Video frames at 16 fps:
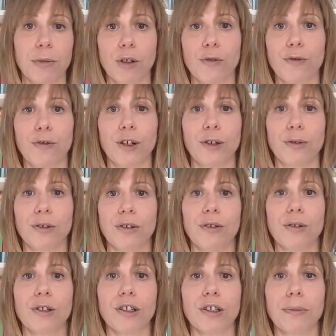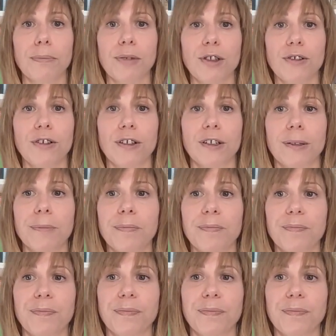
from your phone or computer.